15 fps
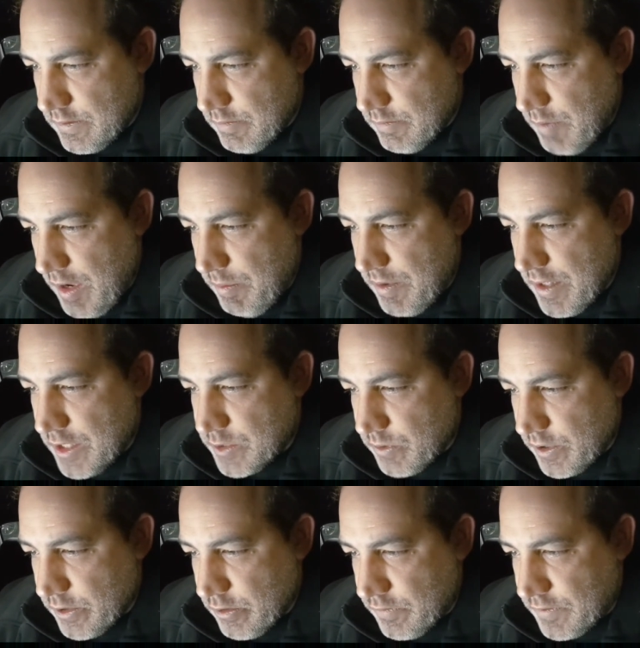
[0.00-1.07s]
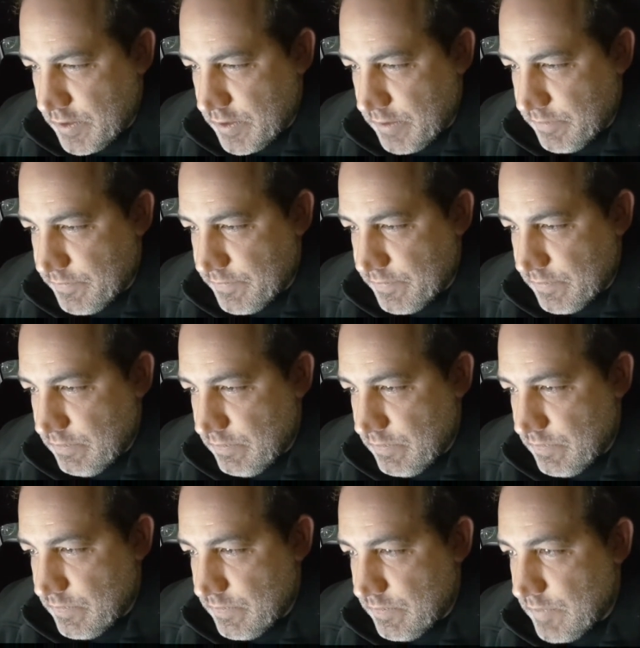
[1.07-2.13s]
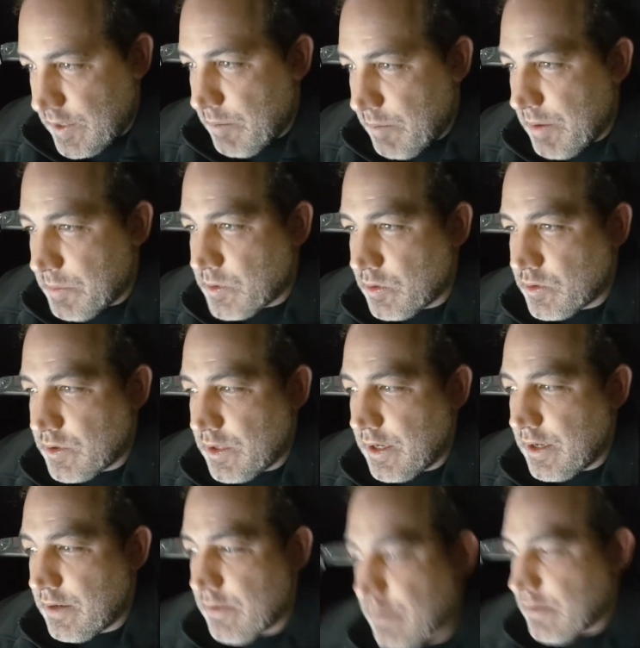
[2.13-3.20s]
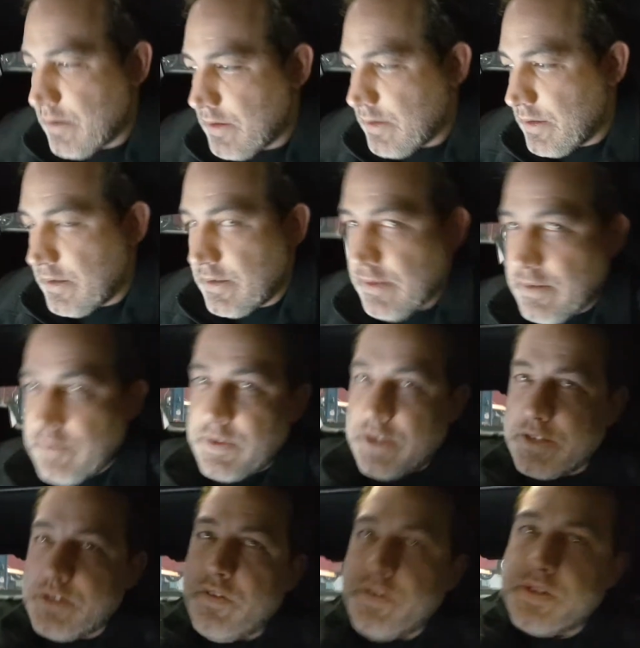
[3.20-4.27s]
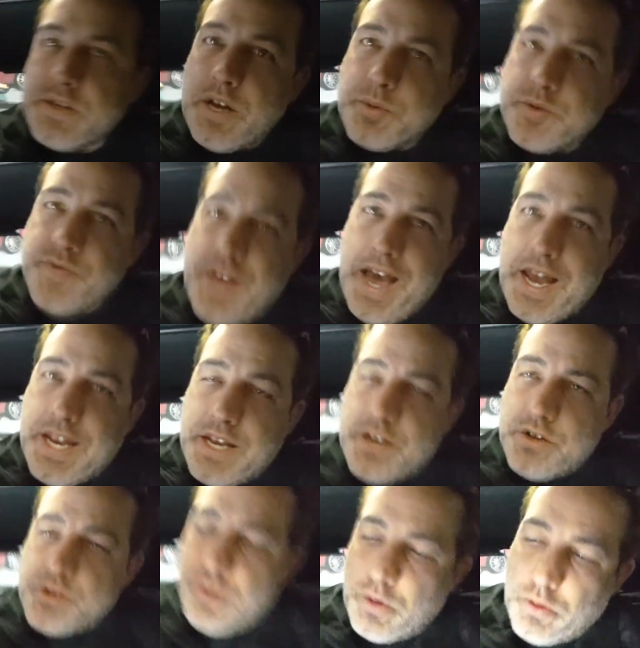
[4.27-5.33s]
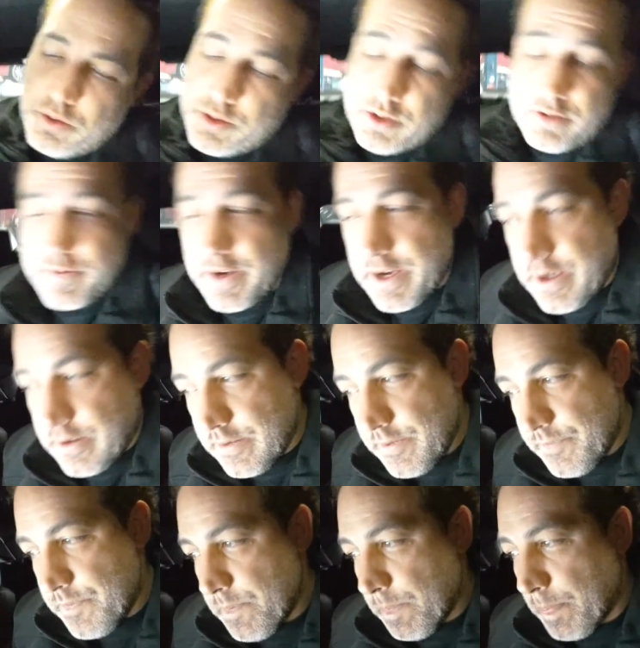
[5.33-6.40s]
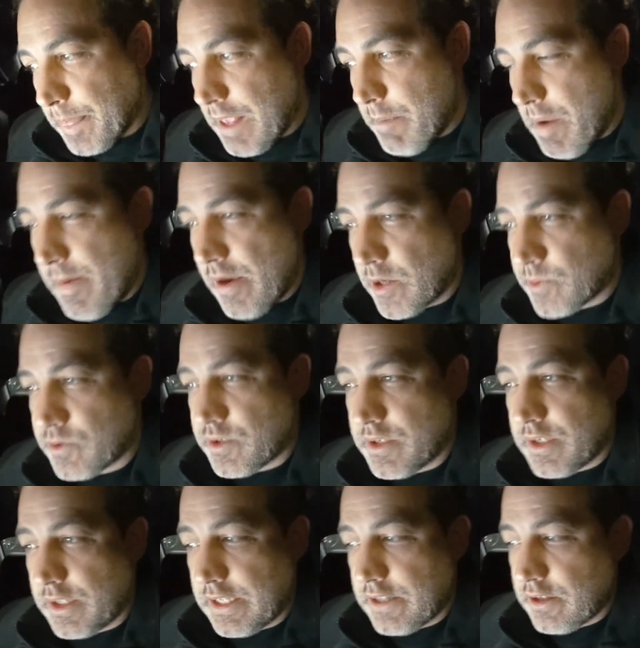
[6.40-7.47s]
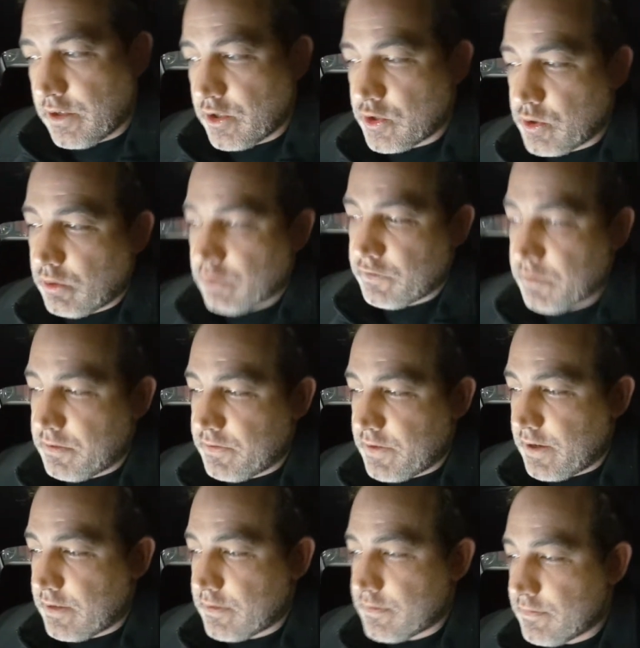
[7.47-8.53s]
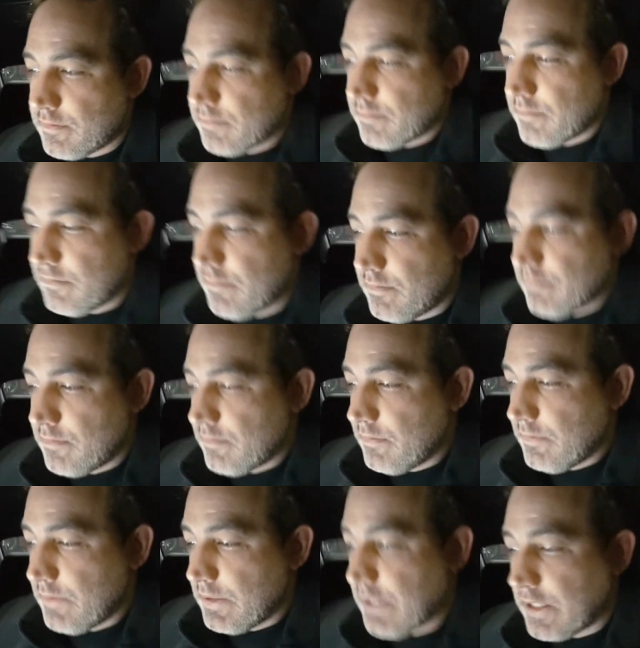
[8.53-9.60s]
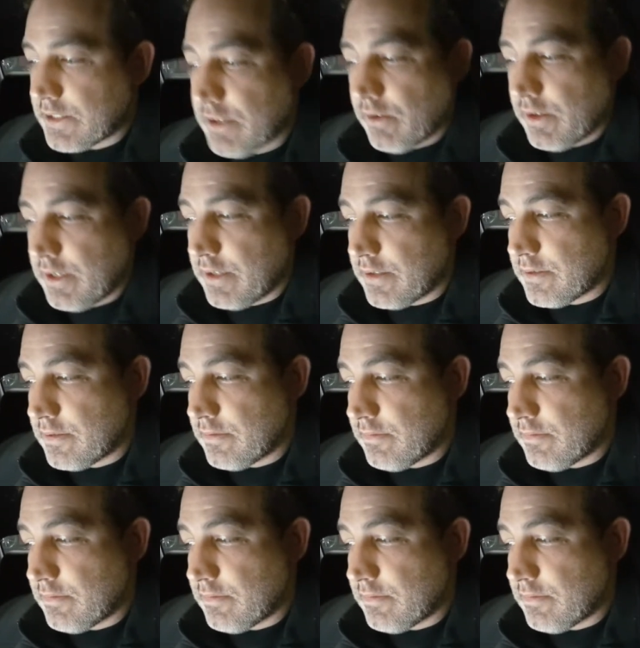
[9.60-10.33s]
Maybe that's where I goofed up. Maybe I'm supposed to hit, because you have this option adding controller to the file. Maybe I was supposed to delete the controller from the file. And that's all it is.